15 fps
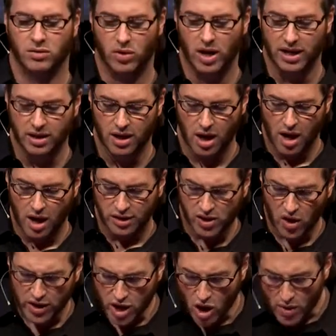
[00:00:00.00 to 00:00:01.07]
right?
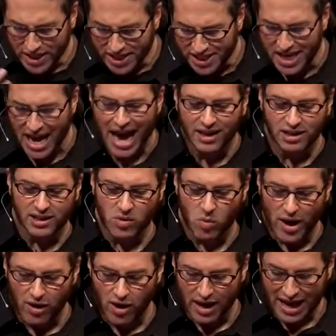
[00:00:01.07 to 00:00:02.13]
So I know exactly
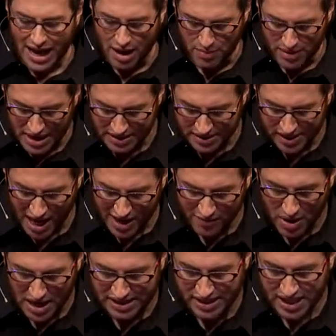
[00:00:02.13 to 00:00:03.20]
where I am inside of
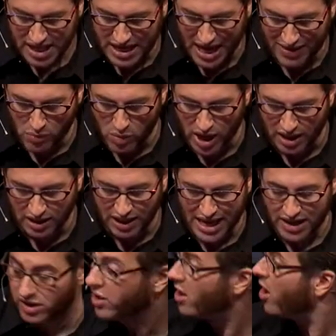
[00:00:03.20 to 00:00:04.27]
my scene. And then when I let